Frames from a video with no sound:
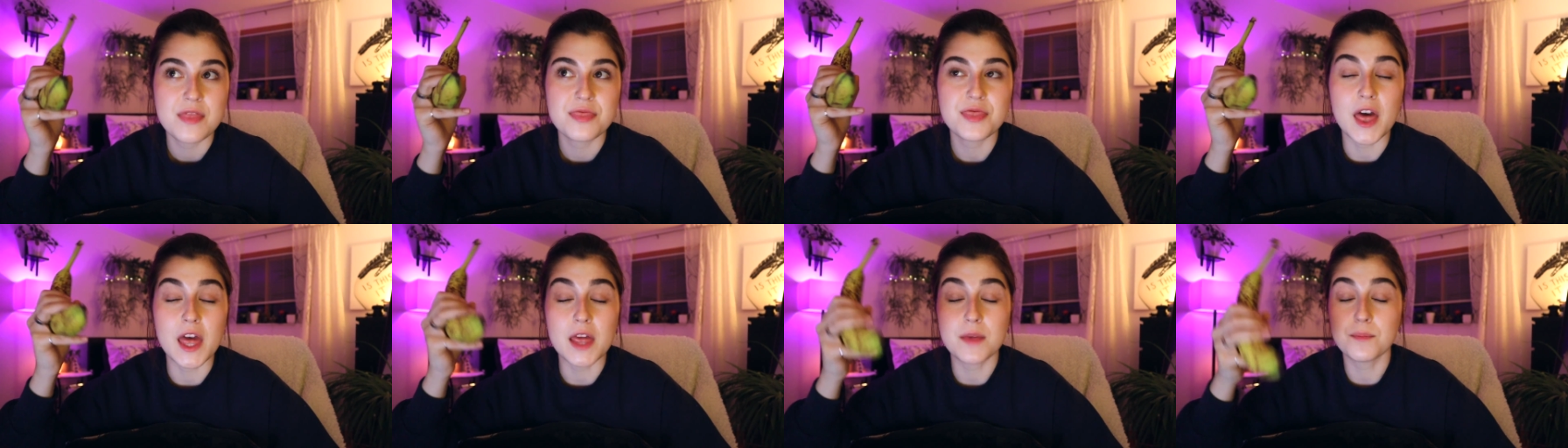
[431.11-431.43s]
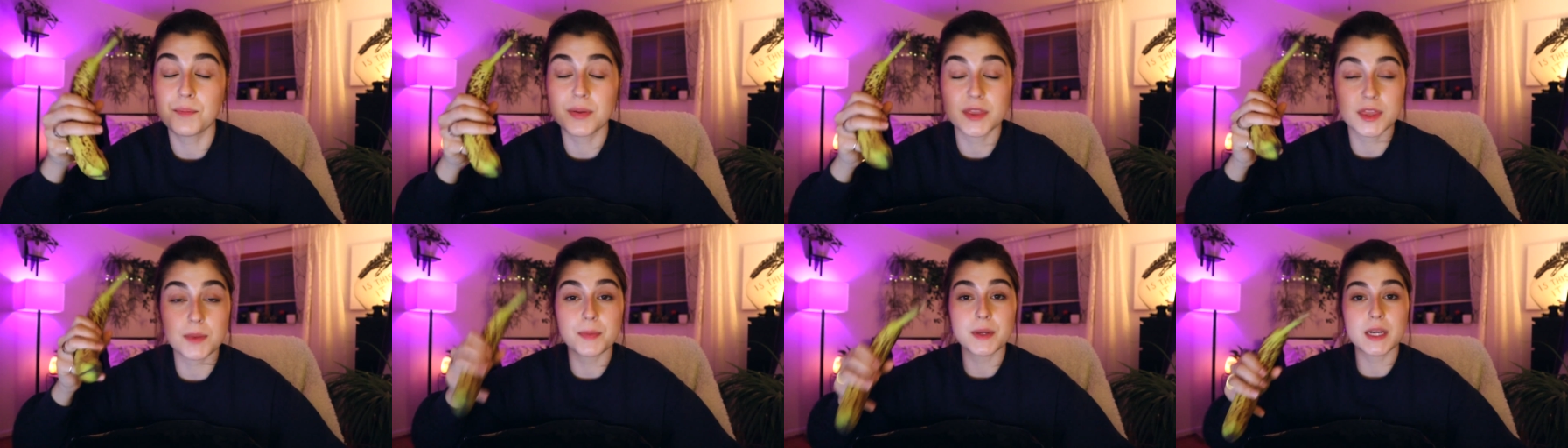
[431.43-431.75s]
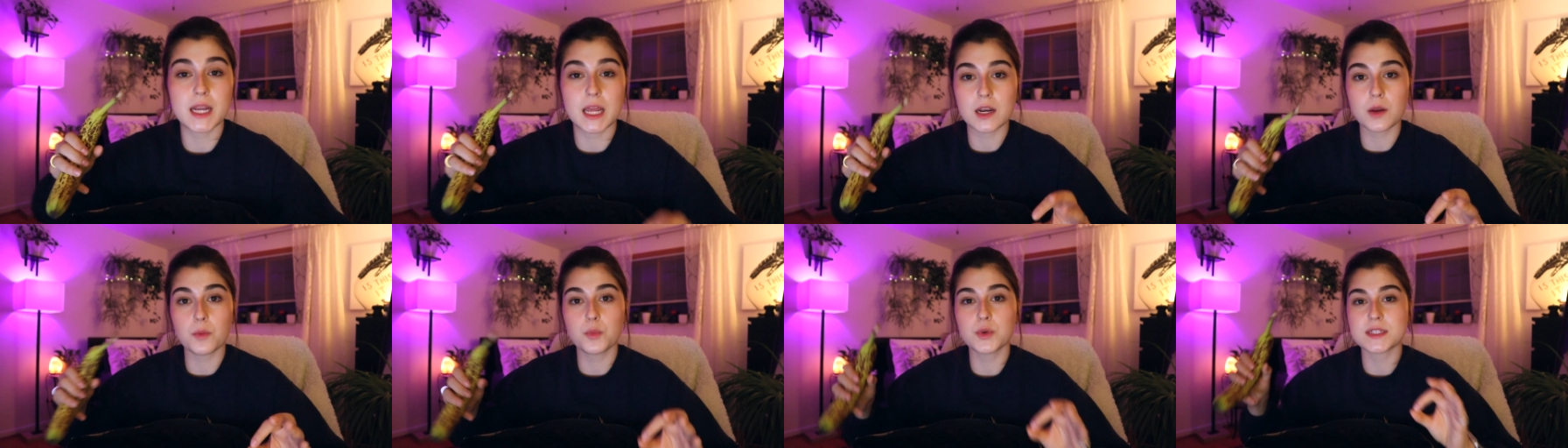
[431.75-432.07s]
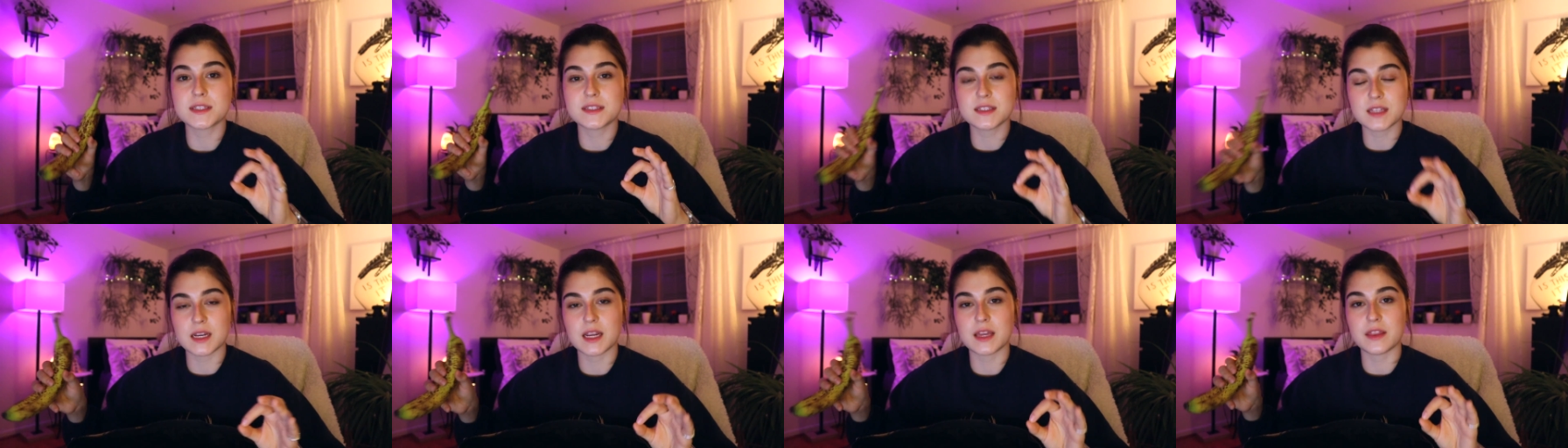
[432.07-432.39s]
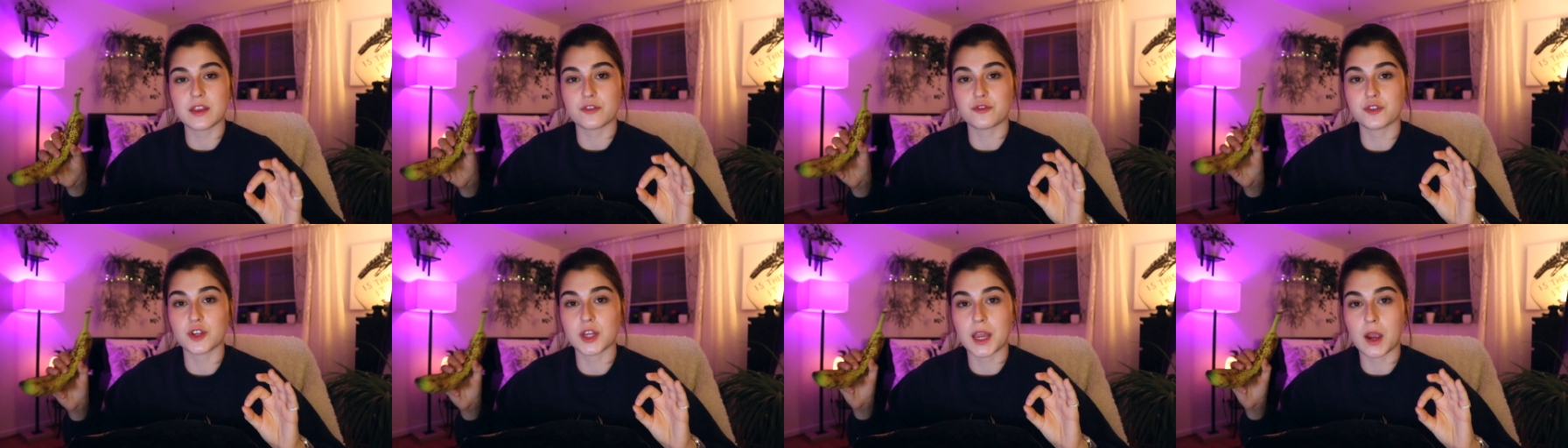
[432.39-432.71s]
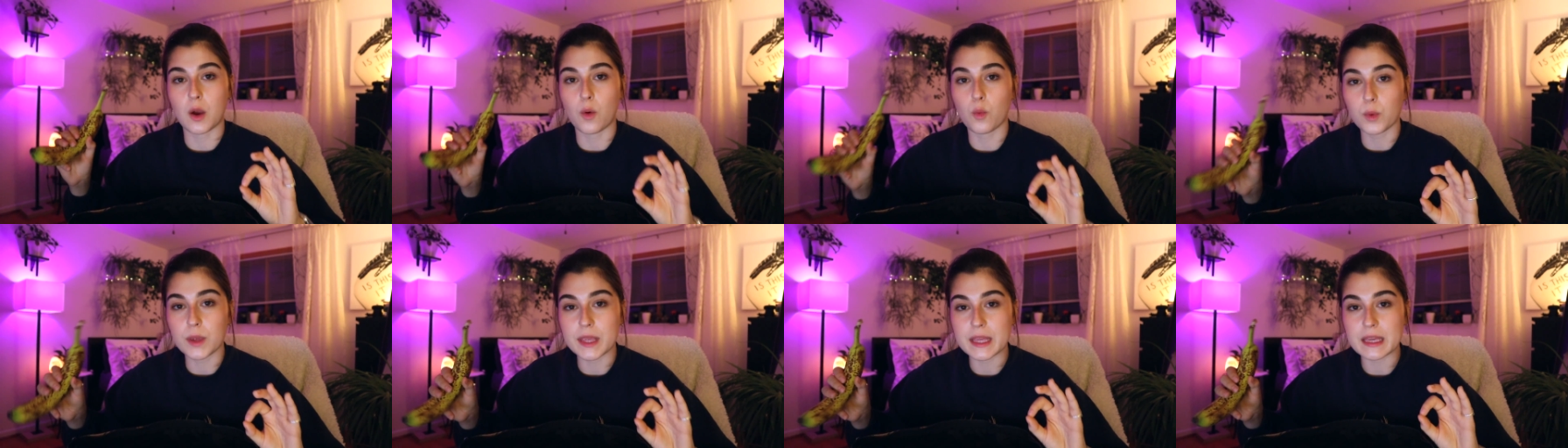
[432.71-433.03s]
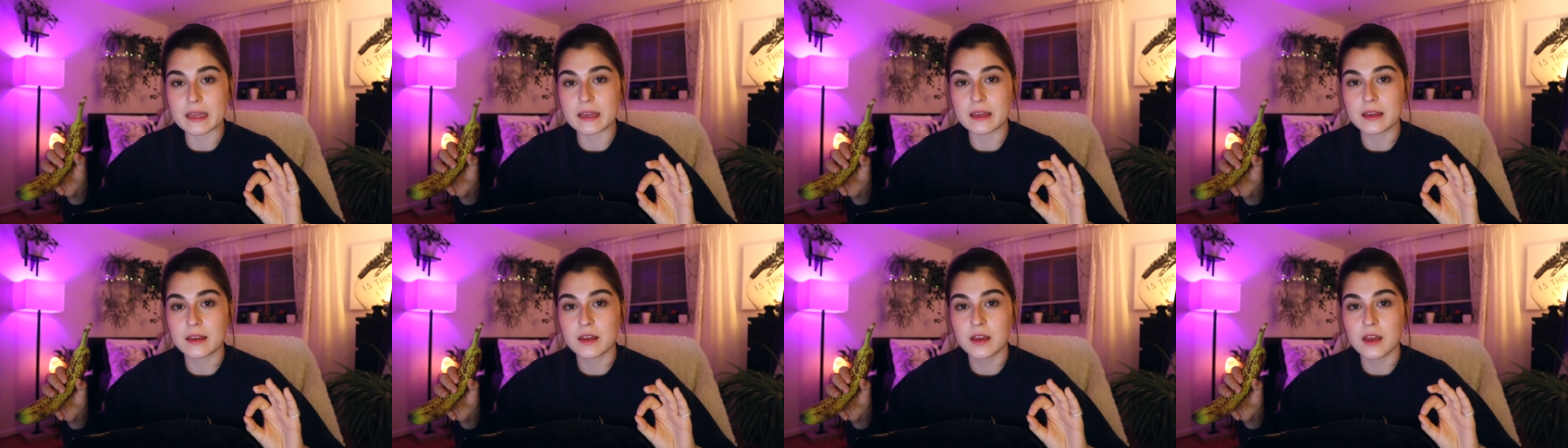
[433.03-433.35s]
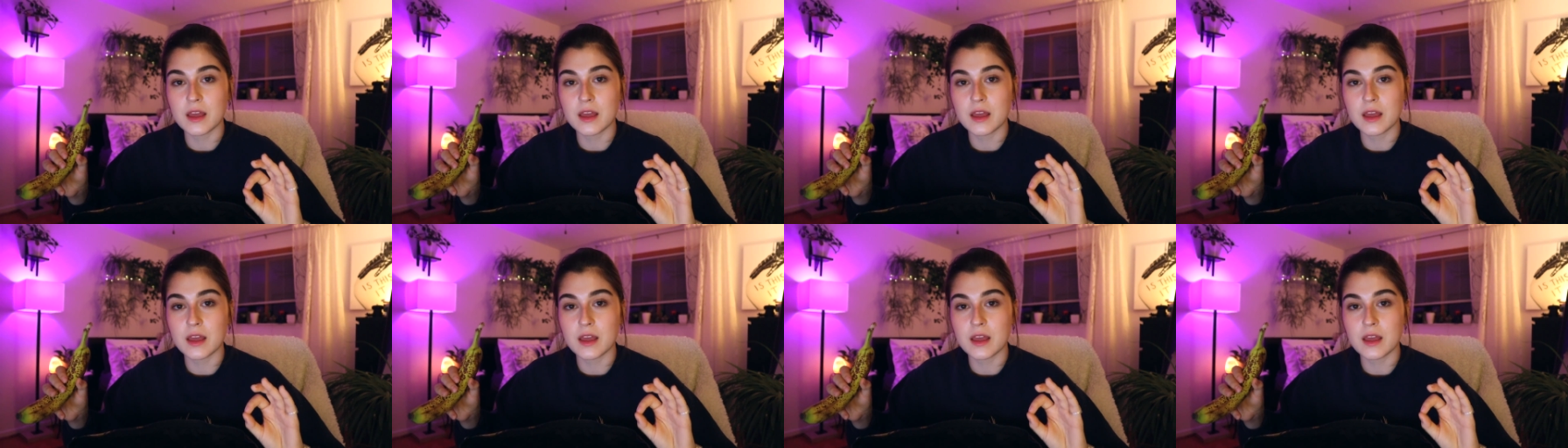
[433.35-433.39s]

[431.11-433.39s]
that, but the banana was sitting in there for like a week.